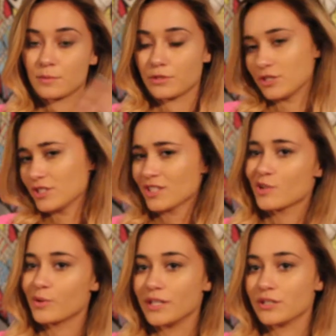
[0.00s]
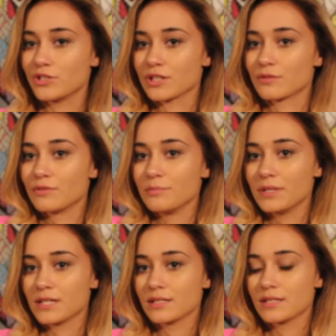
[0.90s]
which is just annoying in general
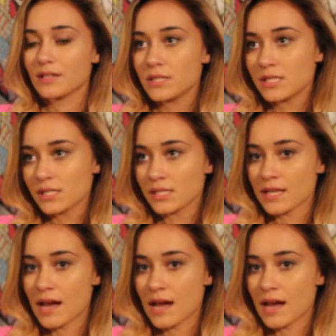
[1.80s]
because businesses